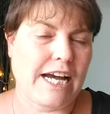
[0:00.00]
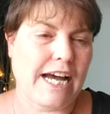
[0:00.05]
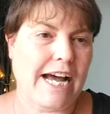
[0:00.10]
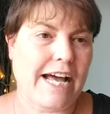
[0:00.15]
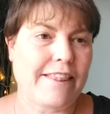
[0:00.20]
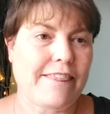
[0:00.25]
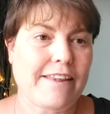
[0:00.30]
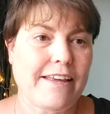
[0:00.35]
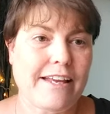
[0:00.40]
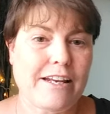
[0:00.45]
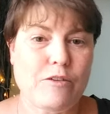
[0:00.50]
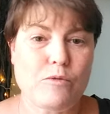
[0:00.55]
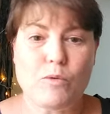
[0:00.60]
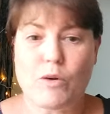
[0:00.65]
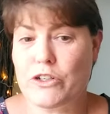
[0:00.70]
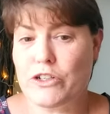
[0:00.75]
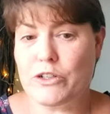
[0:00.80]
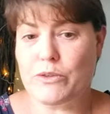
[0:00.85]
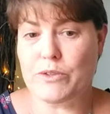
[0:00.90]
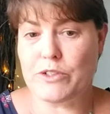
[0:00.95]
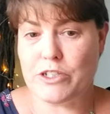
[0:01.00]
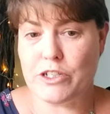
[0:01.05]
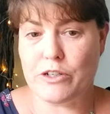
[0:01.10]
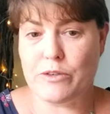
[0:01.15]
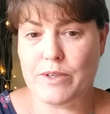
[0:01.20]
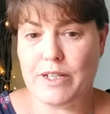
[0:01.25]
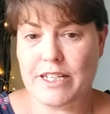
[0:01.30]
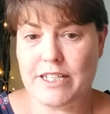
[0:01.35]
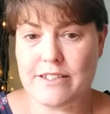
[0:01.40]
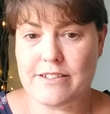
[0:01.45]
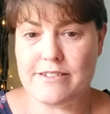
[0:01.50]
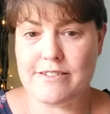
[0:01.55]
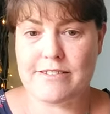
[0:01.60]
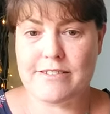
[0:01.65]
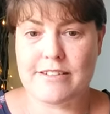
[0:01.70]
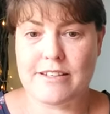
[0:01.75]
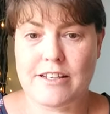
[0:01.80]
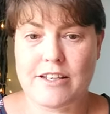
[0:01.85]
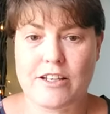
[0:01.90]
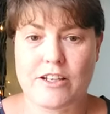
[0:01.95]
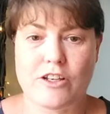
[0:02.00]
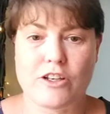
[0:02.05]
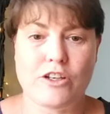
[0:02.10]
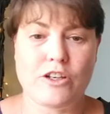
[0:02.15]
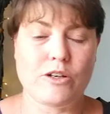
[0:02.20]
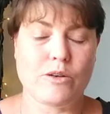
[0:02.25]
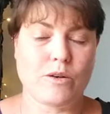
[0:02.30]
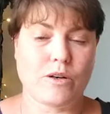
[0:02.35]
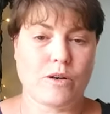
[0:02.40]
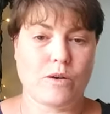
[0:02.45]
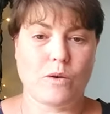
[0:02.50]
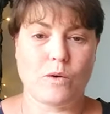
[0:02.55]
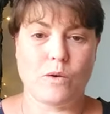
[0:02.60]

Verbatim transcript: And then what you would do is you are